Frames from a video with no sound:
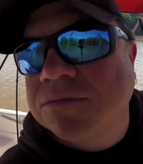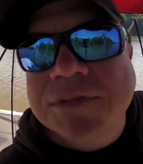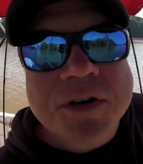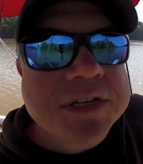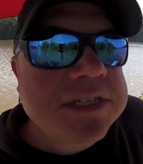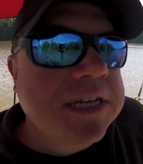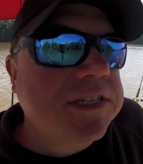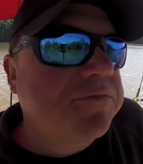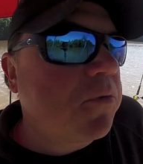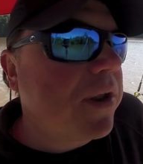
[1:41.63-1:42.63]

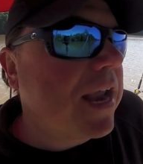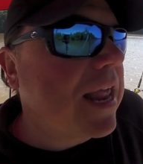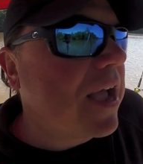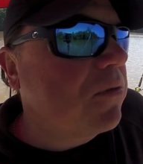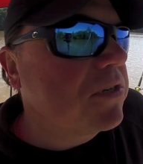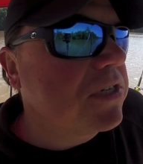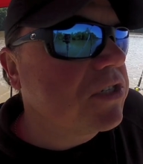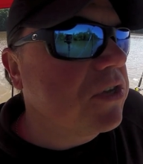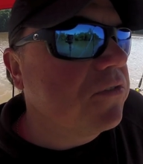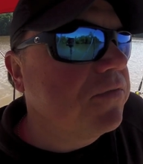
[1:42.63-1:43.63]
36, 48 hours is
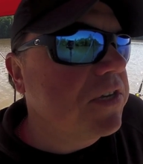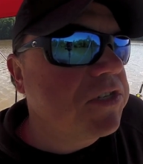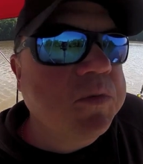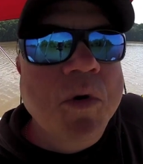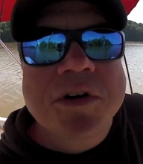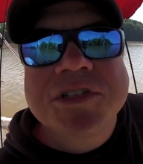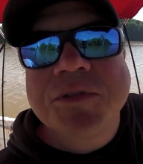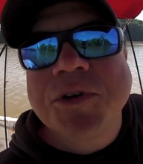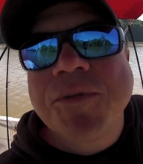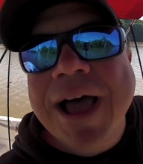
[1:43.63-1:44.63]
good fishing. Water's
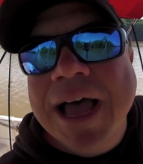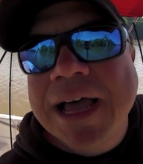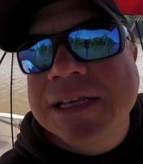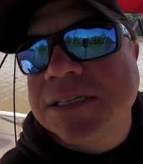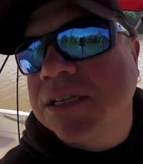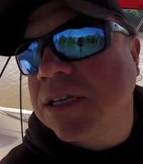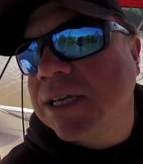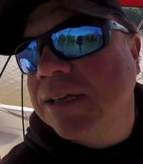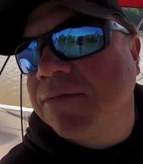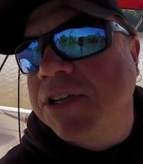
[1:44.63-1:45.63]
on the rise,
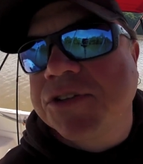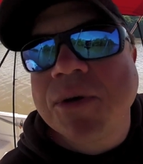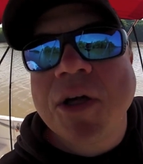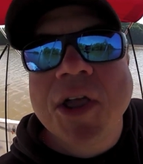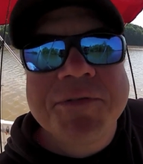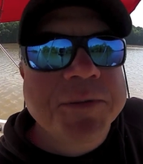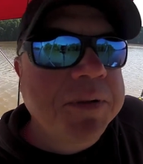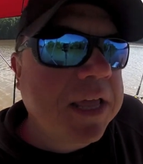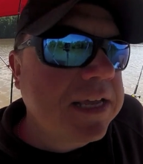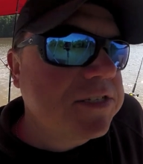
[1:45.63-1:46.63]
fish are all over the
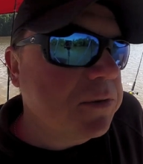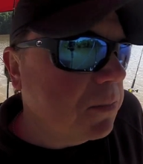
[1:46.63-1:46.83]
place, they're